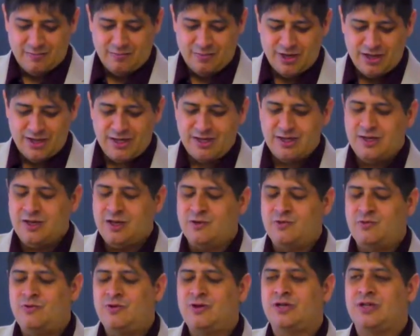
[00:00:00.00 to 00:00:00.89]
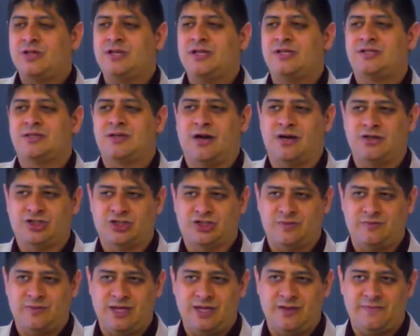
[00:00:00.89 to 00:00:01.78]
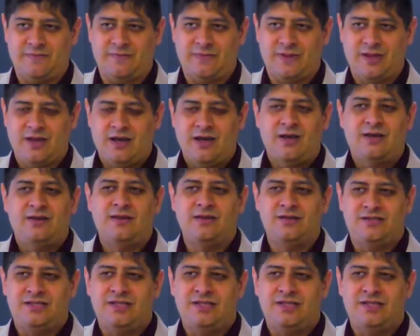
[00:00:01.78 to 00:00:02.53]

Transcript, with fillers: But it, it really touched me, the